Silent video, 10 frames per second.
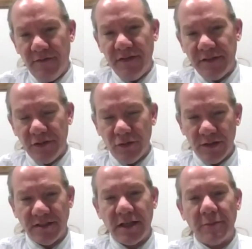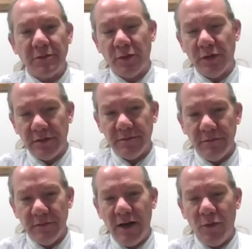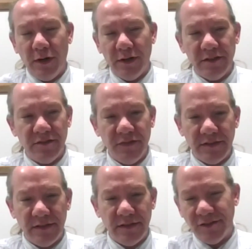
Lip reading: visit, or the subsequent wellness visit.